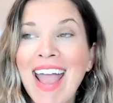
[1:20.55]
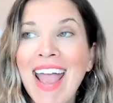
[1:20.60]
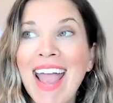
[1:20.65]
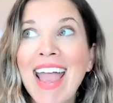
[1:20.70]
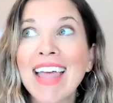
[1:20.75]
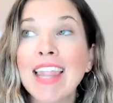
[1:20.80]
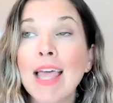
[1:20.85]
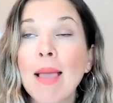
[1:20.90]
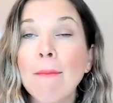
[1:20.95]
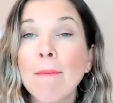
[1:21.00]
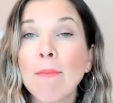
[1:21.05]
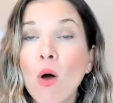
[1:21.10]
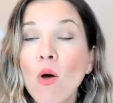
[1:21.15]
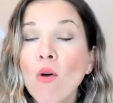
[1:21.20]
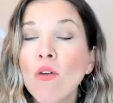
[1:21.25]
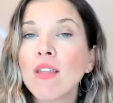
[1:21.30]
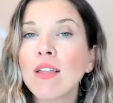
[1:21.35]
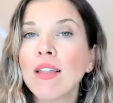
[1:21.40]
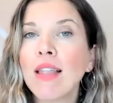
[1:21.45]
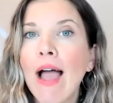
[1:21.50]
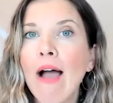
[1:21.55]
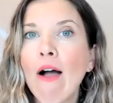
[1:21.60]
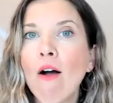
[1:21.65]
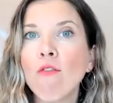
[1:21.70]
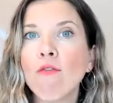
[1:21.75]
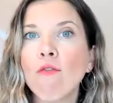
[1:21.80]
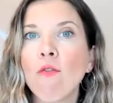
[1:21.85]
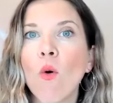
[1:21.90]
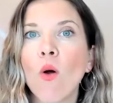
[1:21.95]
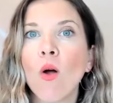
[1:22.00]
And they both allow
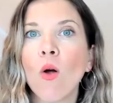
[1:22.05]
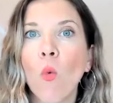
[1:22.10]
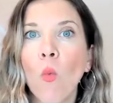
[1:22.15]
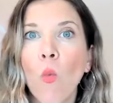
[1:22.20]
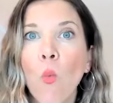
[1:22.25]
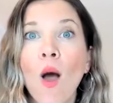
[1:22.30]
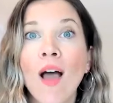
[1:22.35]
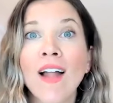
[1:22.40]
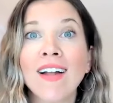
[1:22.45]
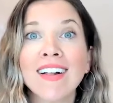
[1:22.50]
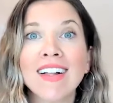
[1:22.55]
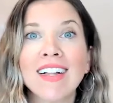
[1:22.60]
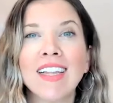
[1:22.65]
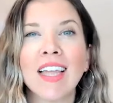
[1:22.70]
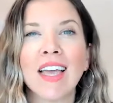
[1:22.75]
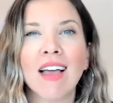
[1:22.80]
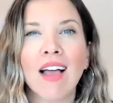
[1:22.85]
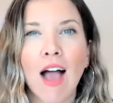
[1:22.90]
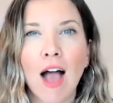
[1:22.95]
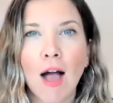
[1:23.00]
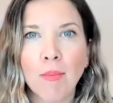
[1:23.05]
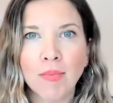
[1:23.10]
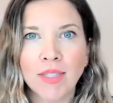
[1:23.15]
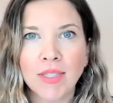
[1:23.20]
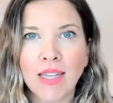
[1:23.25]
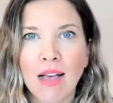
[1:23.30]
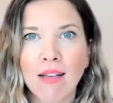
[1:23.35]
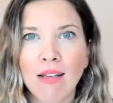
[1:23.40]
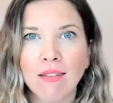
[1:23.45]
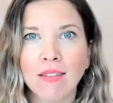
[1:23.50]
for one-click
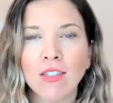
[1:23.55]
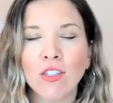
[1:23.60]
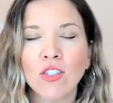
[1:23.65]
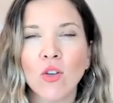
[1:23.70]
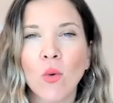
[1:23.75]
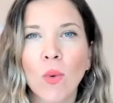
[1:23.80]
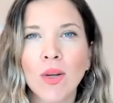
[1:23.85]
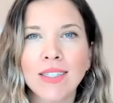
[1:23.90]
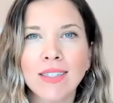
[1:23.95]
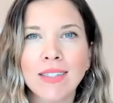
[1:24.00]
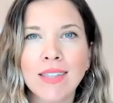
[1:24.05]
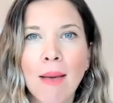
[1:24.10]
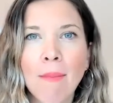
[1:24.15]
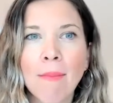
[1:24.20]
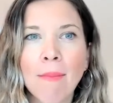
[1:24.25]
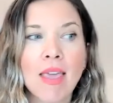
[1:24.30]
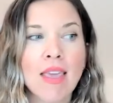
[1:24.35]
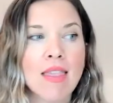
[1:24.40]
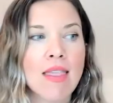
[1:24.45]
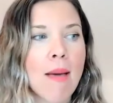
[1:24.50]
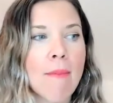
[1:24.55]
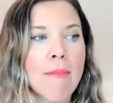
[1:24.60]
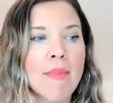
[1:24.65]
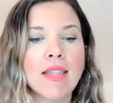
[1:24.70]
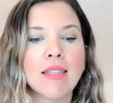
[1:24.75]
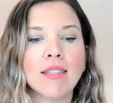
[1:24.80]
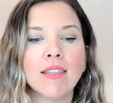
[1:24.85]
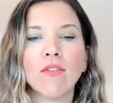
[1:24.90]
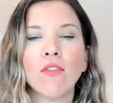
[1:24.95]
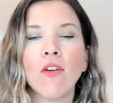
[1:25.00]
upsells. So what does that mean? That
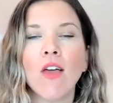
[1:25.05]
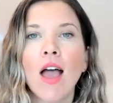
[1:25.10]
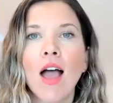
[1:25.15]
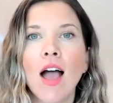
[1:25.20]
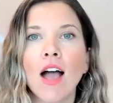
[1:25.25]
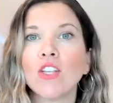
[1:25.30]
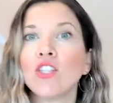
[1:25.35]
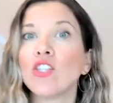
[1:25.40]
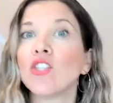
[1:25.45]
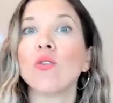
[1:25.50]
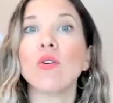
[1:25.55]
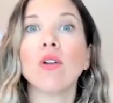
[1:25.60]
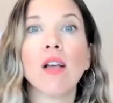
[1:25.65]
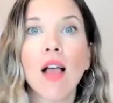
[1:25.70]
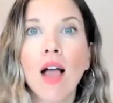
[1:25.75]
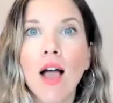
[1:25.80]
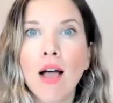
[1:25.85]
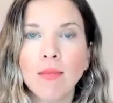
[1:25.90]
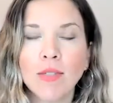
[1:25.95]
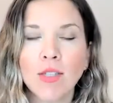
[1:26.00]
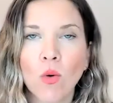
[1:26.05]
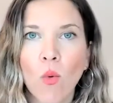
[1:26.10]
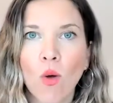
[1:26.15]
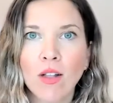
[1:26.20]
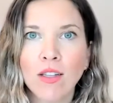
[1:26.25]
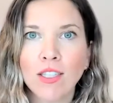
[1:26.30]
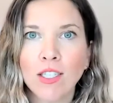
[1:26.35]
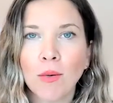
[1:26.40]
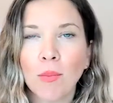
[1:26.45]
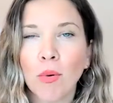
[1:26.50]
means if a student comes and
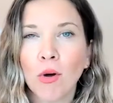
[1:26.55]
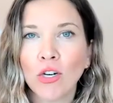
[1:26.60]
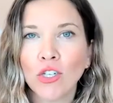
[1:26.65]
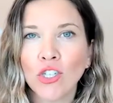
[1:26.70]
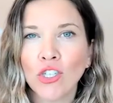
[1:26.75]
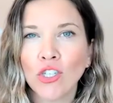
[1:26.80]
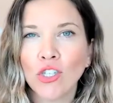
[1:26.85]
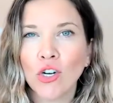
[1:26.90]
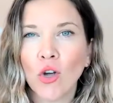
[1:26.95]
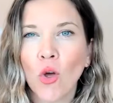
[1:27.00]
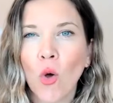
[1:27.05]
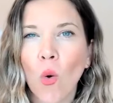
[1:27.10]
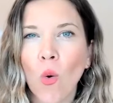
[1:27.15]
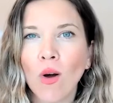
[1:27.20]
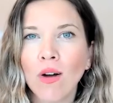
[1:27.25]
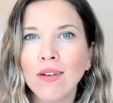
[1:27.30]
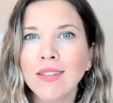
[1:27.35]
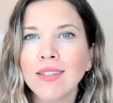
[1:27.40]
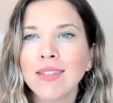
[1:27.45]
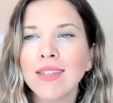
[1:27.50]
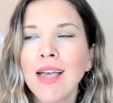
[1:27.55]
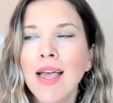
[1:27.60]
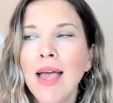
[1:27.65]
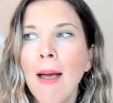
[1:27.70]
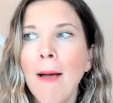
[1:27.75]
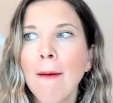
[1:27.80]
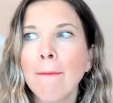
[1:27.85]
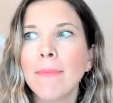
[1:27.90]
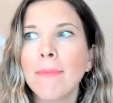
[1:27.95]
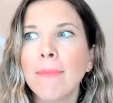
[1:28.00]
wants to purchase your course,
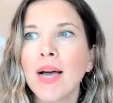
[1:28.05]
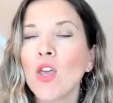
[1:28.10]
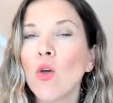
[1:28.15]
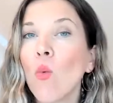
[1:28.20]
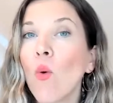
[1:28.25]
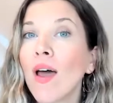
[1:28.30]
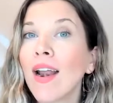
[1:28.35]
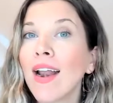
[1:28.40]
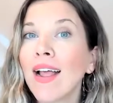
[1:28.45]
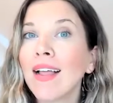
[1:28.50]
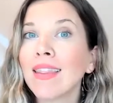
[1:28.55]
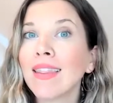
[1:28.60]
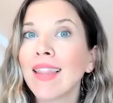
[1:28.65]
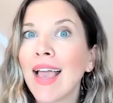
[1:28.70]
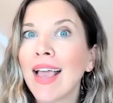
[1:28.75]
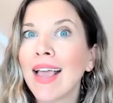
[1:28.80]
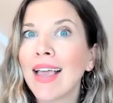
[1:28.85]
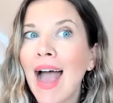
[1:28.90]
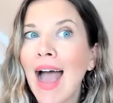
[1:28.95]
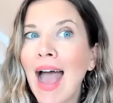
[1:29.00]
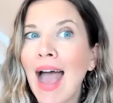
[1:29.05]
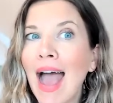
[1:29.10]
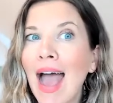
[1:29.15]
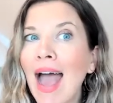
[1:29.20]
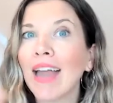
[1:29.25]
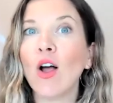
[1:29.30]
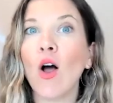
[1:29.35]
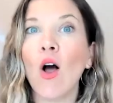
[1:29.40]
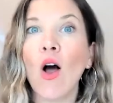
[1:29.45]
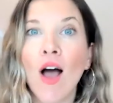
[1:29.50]
but you want to
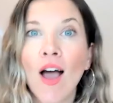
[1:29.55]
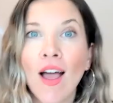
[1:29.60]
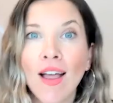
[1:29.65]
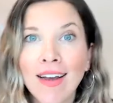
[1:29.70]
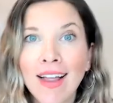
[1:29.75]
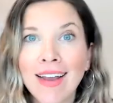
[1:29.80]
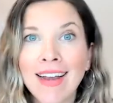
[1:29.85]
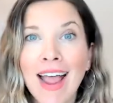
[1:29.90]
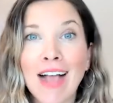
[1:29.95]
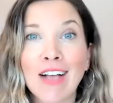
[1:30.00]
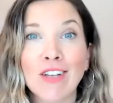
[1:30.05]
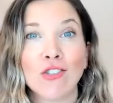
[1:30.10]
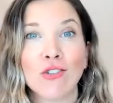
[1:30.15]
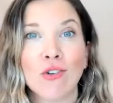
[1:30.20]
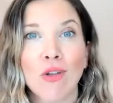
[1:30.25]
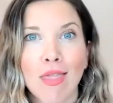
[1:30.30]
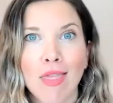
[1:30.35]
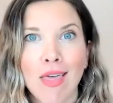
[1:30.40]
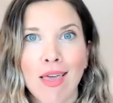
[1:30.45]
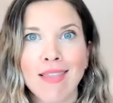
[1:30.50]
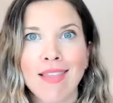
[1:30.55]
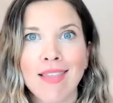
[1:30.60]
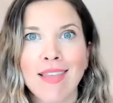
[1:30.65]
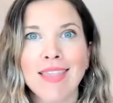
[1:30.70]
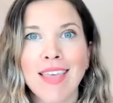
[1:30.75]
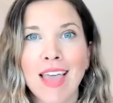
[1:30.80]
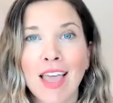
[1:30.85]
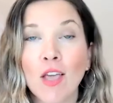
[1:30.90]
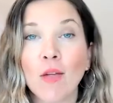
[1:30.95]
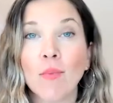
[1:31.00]
add on an extra thing that
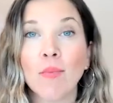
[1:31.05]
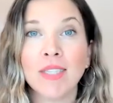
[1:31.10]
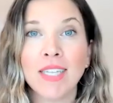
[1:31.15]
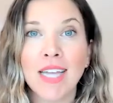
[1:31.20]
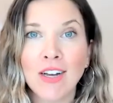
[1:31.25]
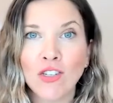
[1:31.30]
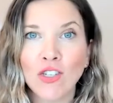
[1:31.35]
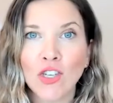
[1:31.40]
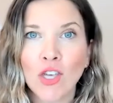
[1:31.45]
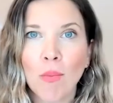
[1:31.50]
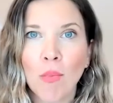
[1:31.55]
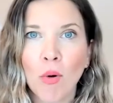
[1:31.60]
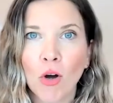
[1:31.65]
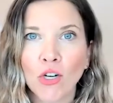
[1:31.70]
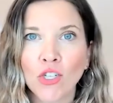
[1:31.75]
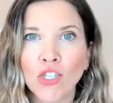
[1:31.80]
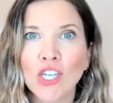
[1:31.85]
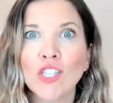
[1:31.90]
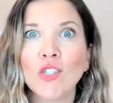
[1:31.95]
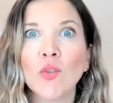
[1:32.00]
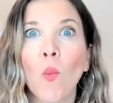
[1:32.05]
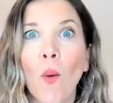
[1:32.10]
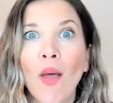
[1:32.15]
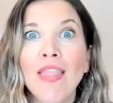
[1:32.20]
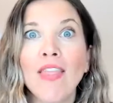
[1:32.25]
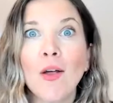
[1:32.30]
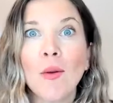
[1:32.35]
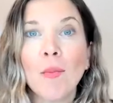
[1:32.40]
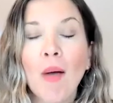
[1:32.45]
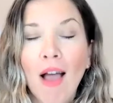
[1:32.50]
they could potentially purchase
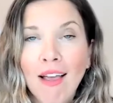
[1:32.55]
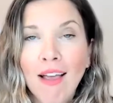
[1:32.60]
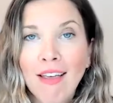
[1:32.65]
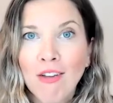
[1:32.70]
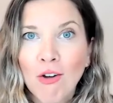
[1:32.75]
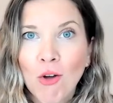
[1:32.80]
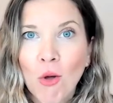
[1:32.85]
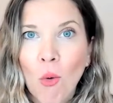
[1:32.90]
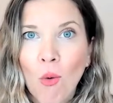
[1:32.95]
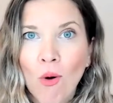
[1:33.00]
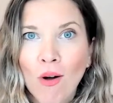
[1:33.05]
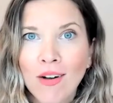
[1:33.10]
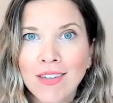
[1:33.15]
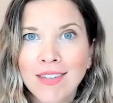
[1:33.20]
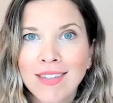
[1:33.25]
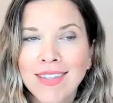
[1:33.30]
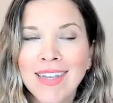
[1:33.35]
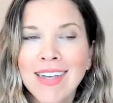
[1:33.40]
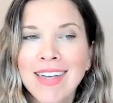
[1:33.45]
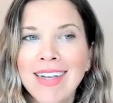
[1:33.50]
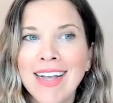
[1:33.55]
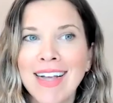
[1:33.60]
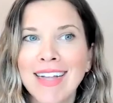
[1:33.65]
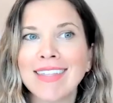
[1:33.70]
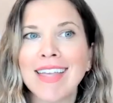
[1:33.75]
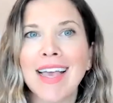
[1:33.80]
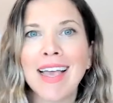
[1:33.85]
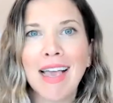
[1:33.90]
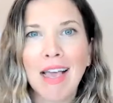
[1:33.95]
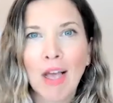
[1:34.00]
when they're buying your course,
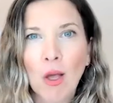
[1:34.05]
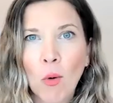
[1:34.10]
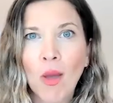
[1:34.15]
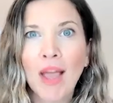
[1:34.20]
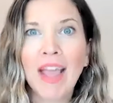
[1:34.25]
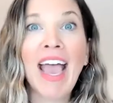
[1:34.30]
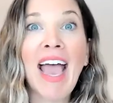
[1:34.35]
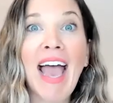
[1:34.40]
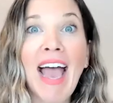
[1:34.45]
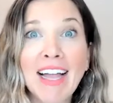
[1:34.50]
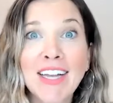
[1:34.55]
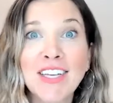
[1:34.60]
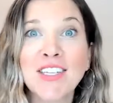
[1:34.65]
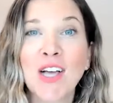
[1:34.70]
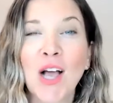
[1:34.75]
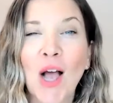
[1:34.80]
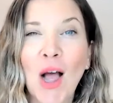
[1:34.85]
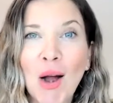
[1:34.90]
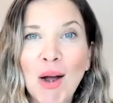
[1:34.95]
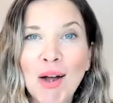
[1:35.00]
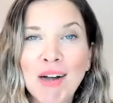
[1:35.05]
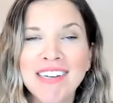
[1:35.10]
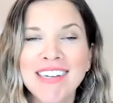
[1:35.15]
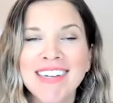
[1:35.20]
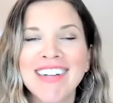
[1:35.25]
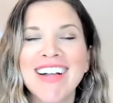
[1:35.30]
it's like a quick add to cart.